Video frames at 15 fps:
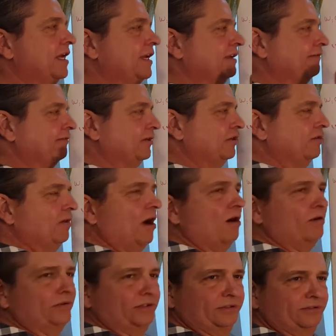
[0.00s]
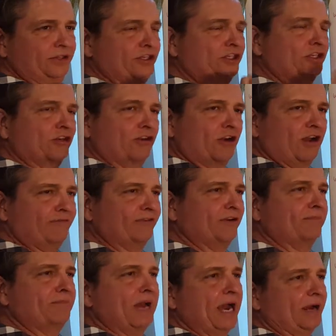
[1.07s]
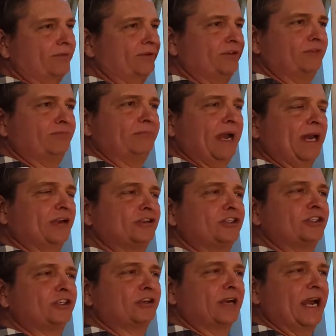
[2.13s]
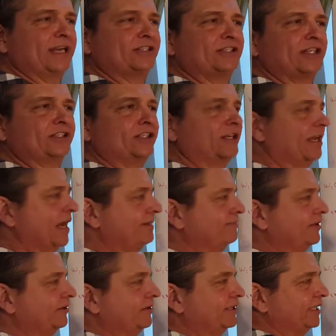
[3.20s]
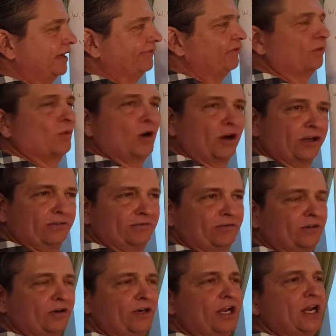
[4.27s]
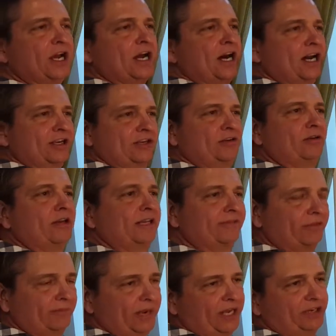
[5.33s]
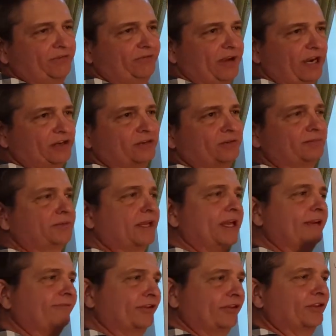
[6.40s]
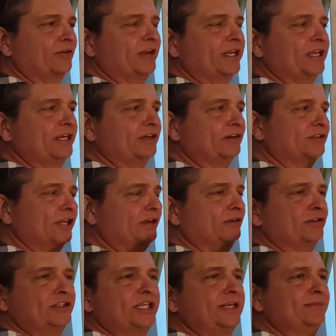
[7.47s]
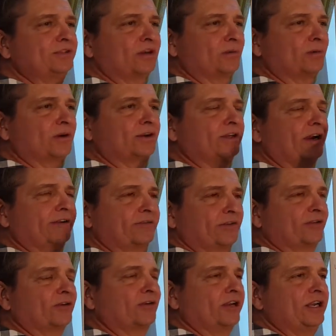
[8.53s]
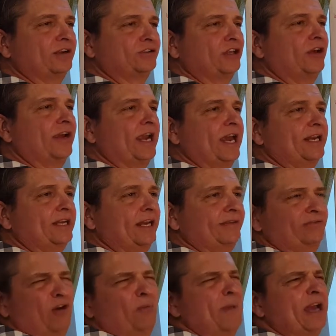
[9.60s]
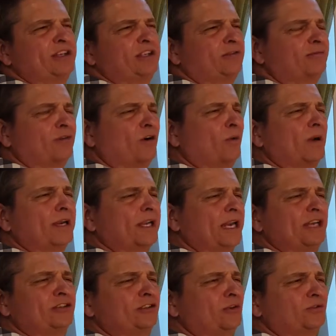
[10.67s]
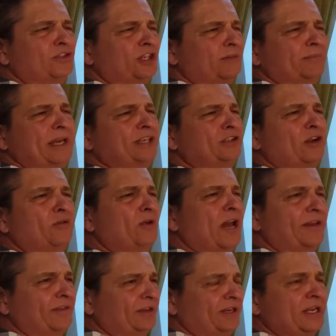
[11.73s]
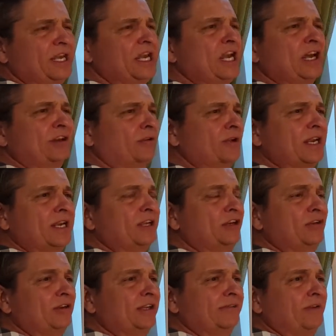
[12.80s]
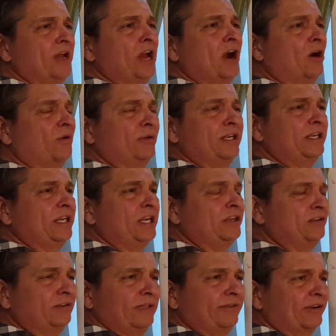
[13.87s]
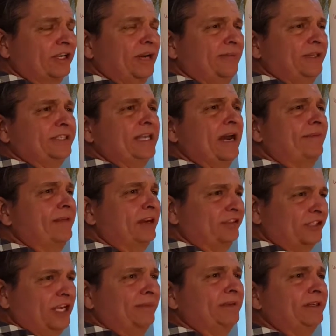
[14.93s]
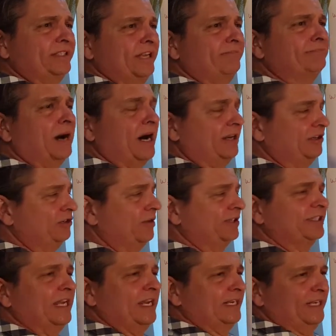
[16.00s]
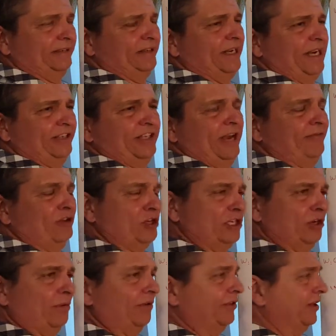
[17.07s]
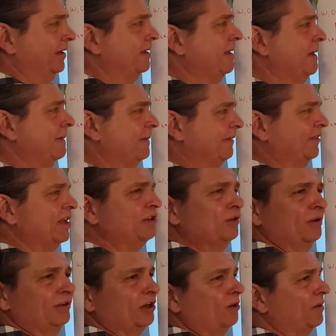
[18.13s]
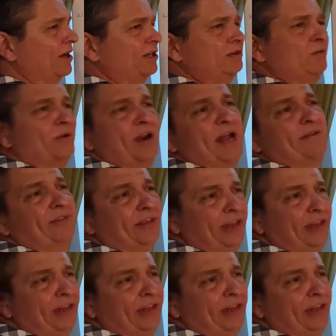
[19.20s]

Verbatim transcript: If you owned the shirt off your back when you balanced your assets and liabilities after working for a Unilever manufacturing plant for 30 years, I knew a Teamster worked there after 30 years, all he had left, no matching 401ks, no sick pays, no nothing. The only Unilever, only Unilever companies have that as companies they bought in the USA and they, they just have to deal with it. But they do it their way, you won't have